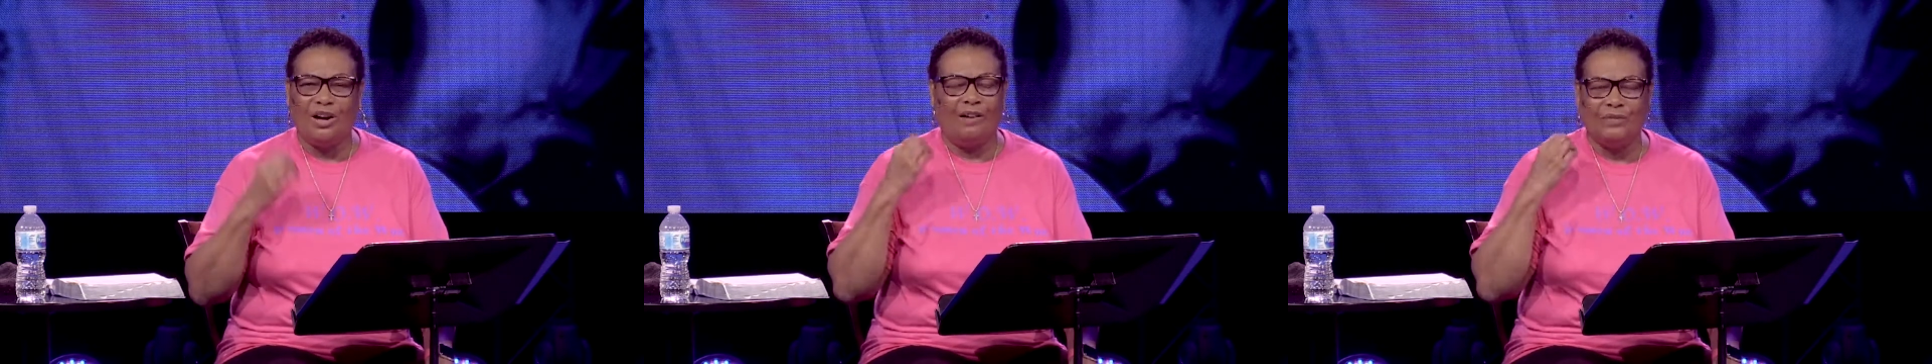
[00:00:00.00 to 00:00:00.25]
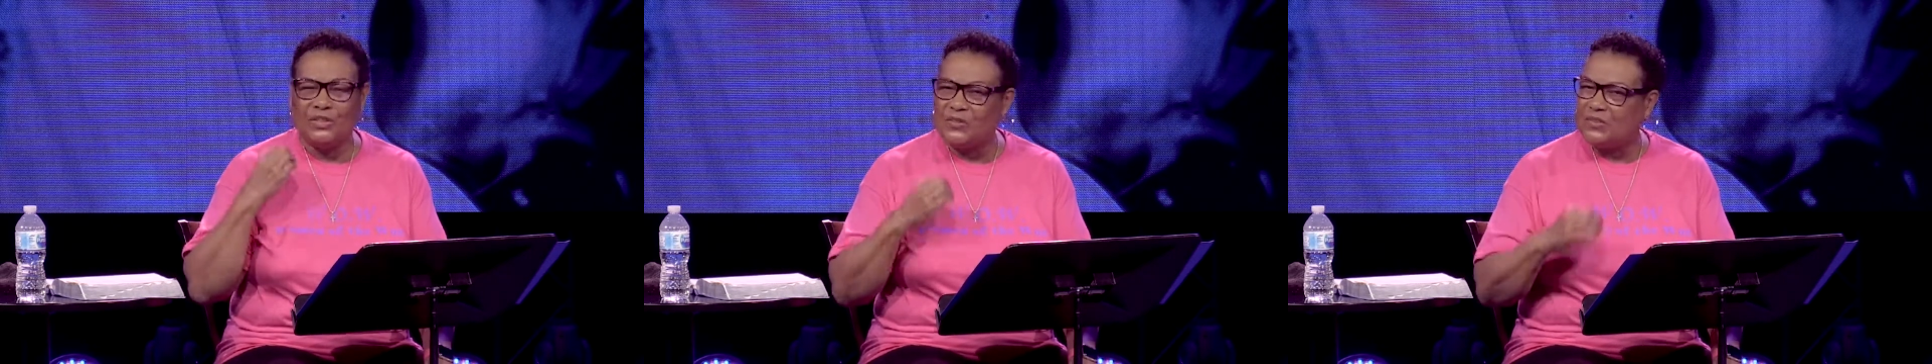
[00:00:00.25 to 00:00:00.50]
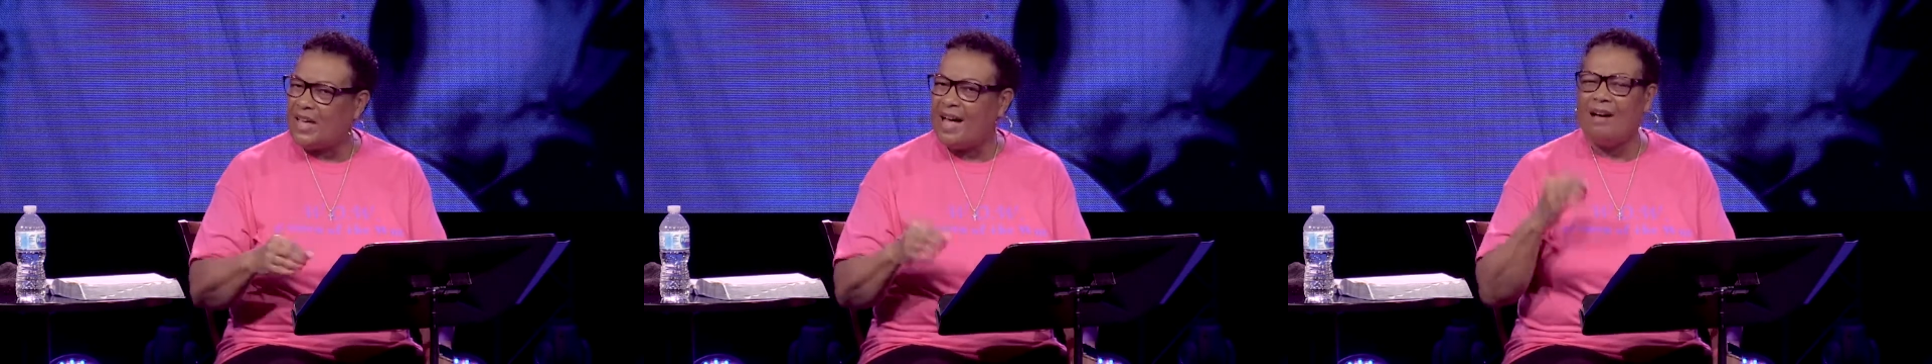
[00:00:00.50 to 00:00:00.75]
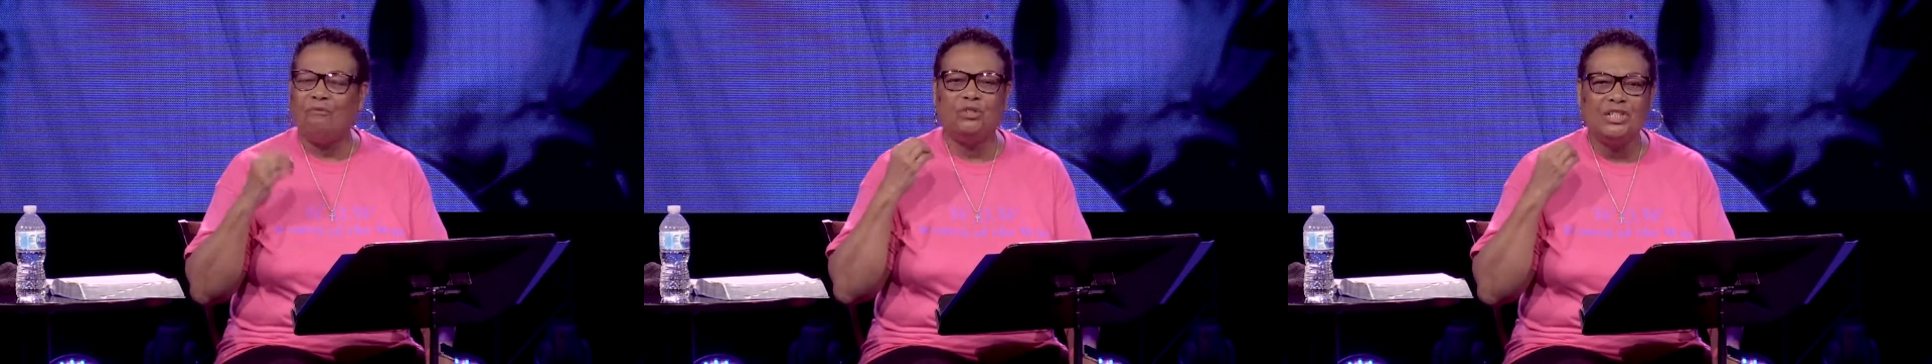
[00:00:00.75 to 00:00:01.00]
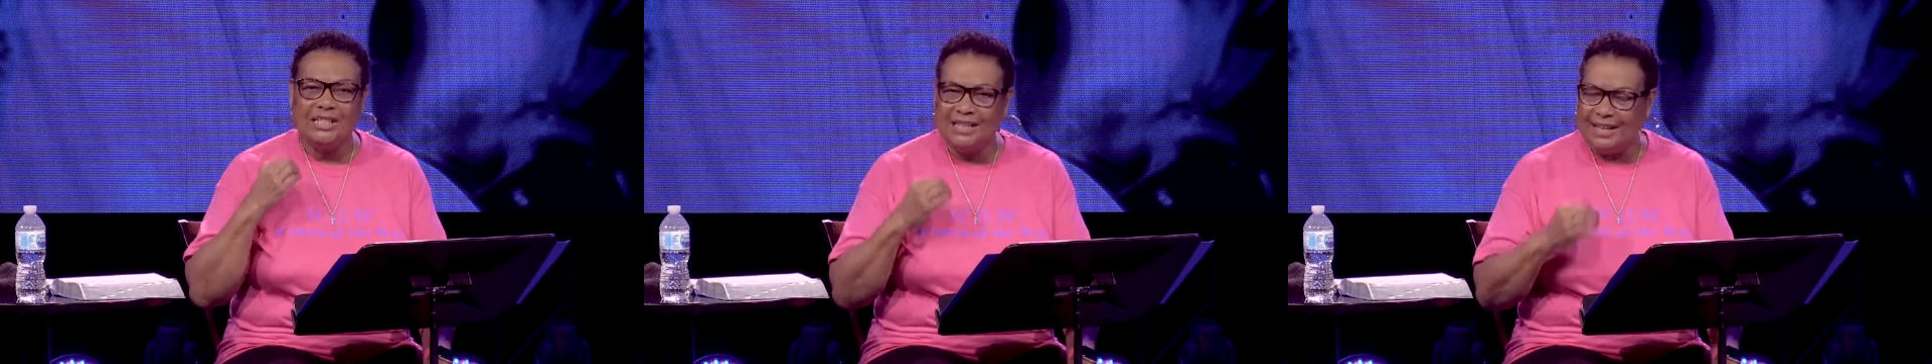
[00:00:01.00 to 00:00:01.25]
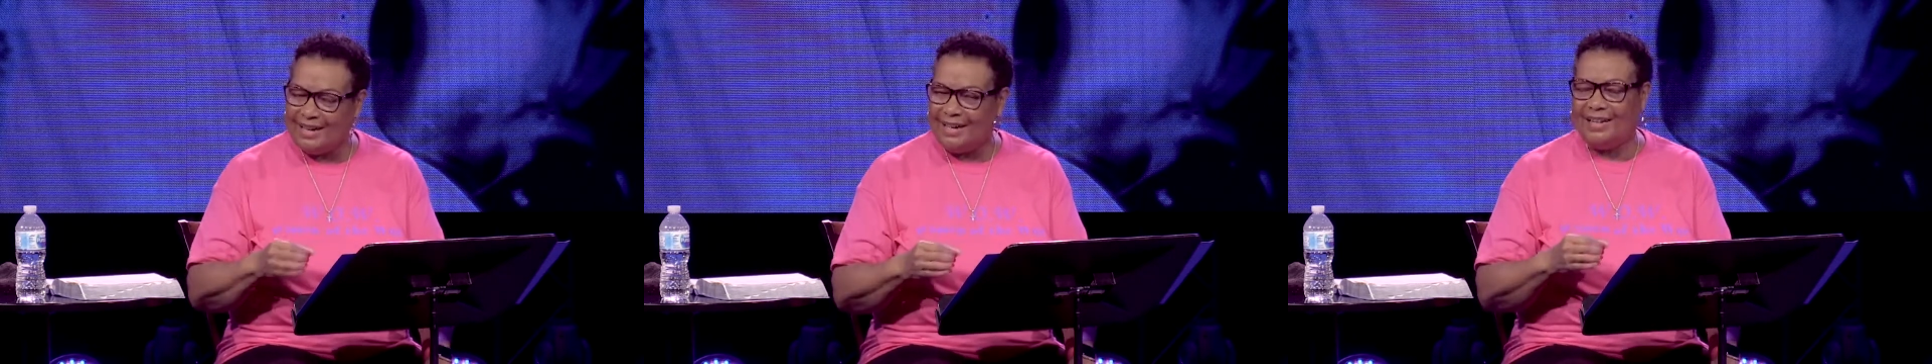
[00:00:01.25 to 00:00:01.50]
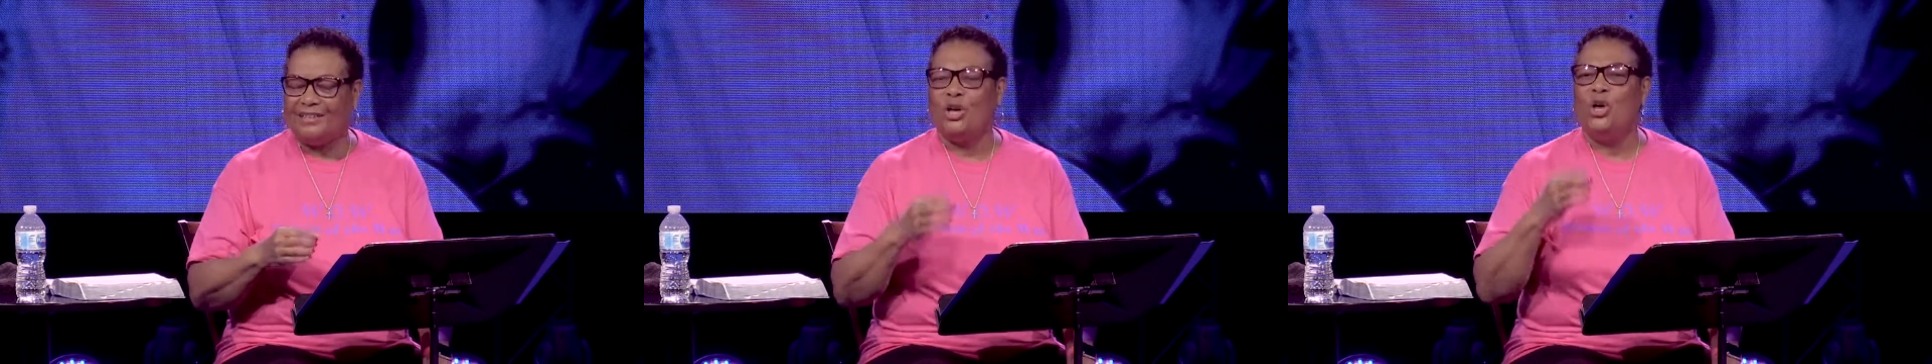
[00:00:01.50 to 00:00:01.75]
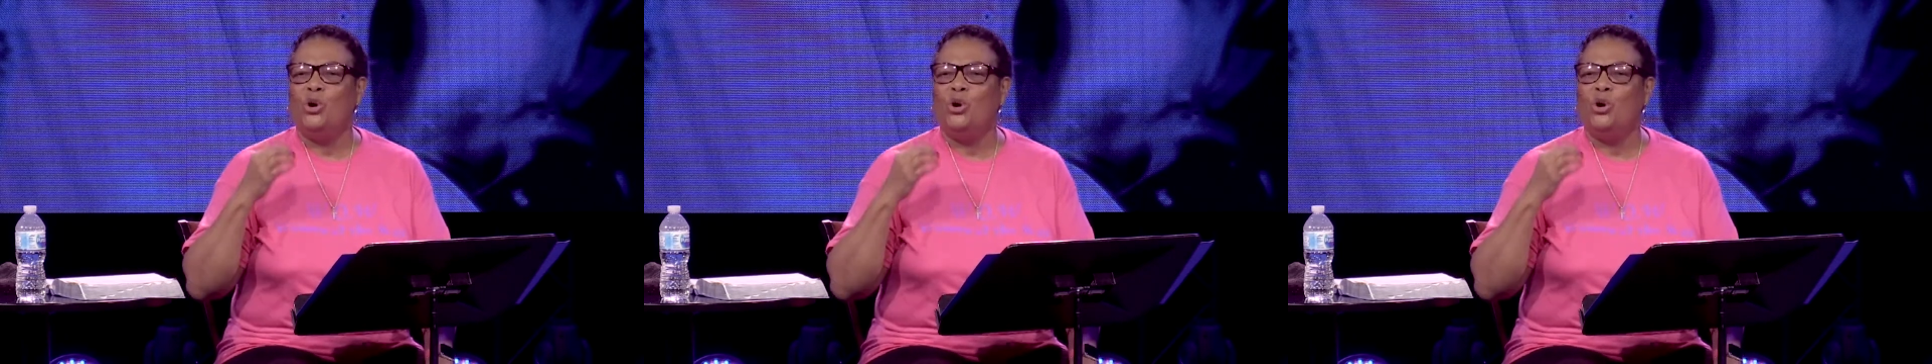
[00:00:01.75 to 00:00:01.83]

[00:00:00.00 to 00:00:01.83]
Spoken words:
of the sovereign God